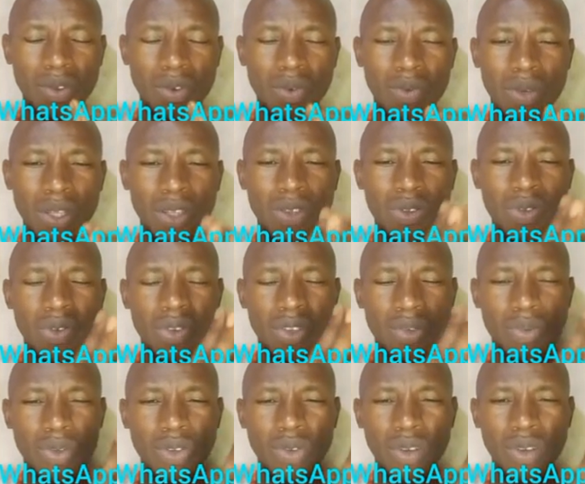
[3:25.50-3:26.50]
with your
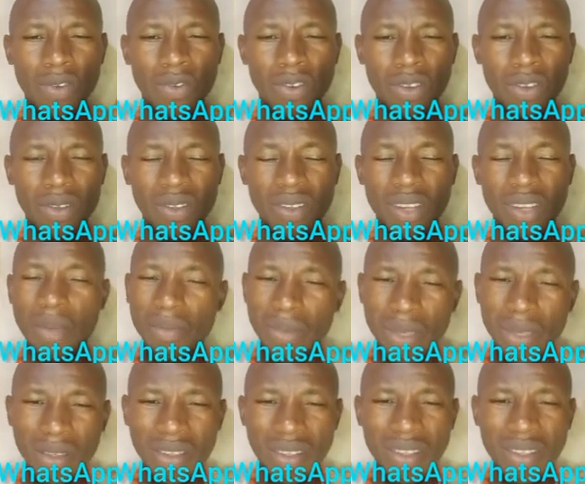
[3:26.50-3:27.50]
spiritual forces. Let
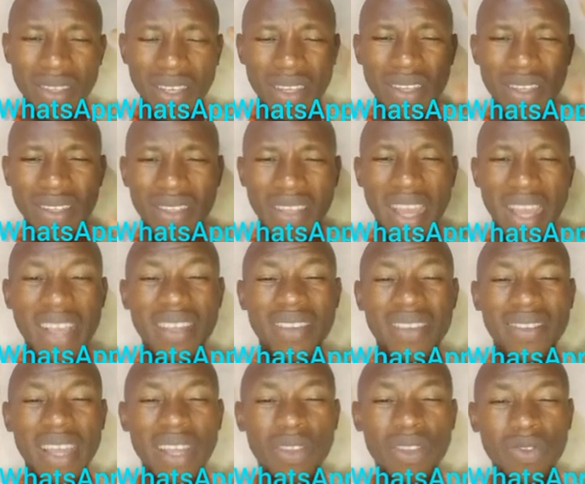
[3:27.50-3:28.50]
me say this, I
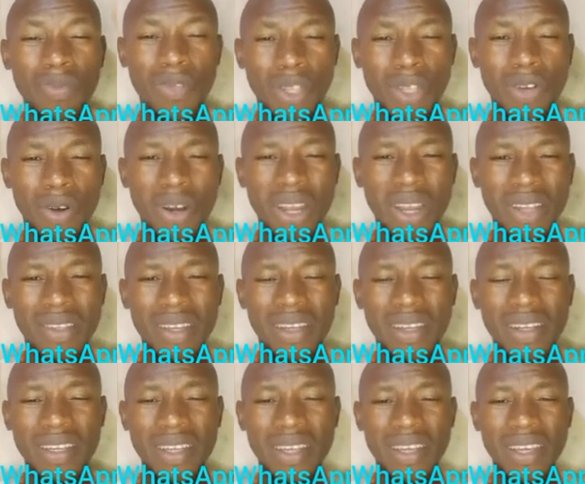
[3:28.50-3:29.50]
stand to be
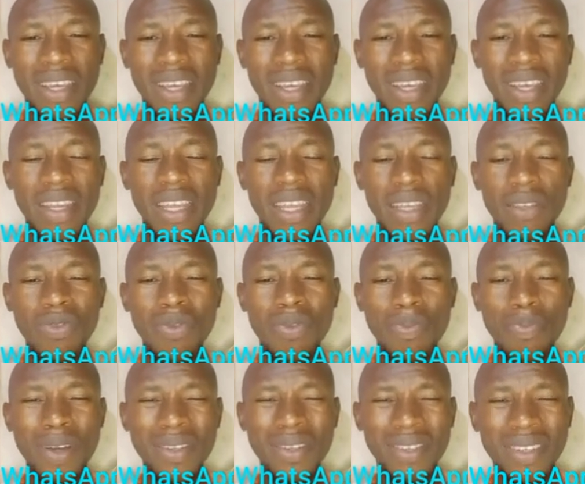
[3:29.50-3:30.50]
corrected. There's no
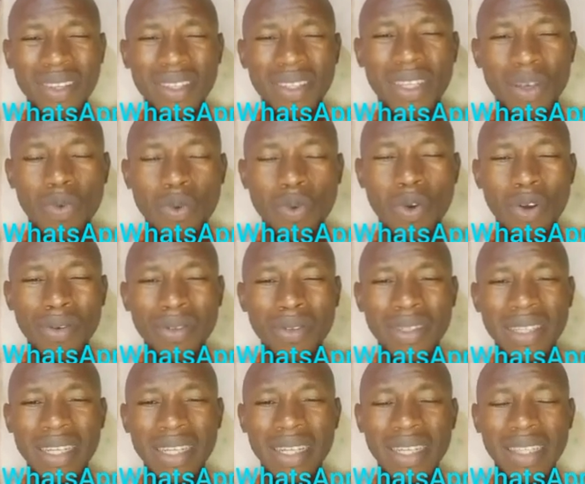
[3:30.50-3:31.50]
person in the world
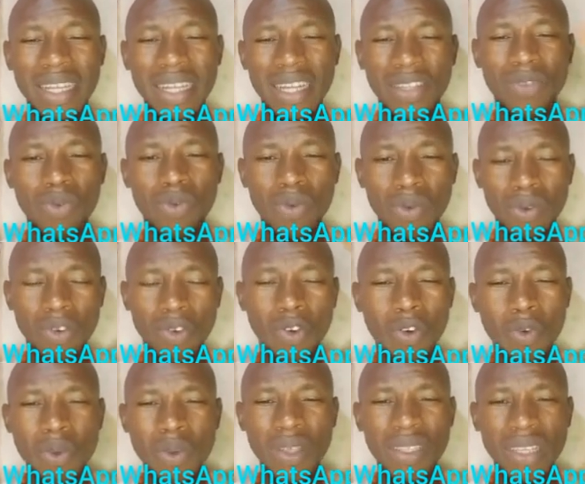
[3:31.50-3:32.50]
that will
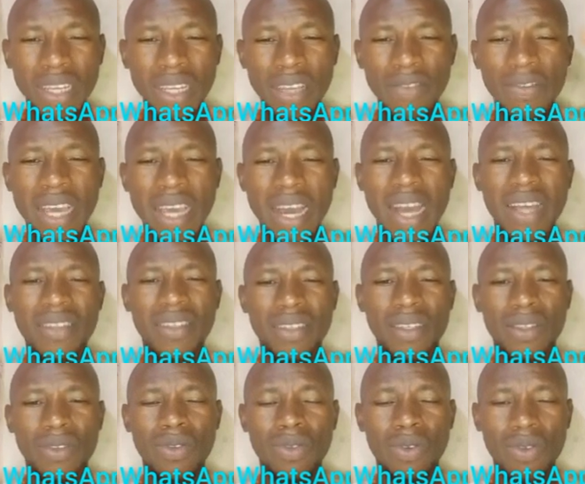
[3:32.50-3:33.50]
always leave their
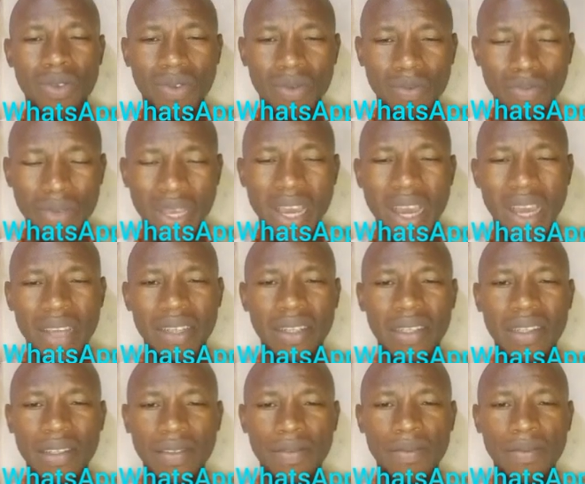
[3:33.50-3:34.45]
ancestors behind,